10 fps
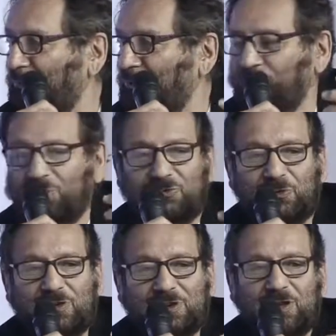It could be
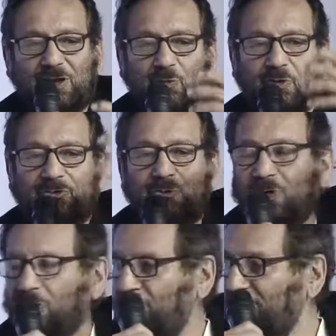storytelling on what you are
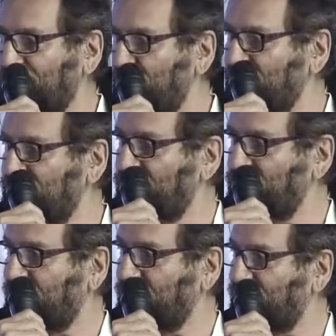calling the OTT
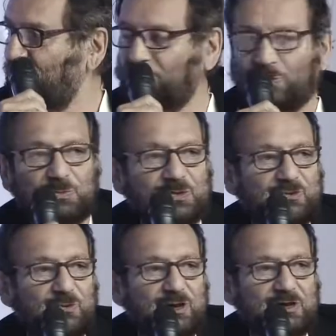platform. It could be
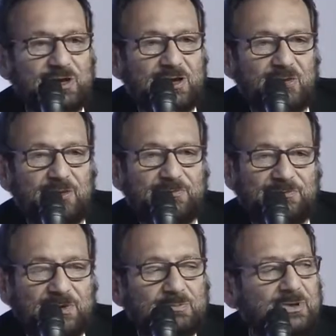storytelling on
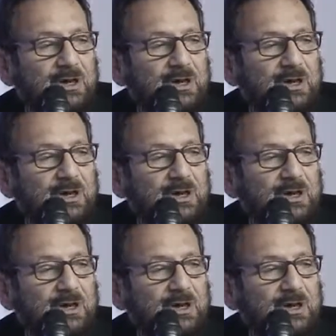film.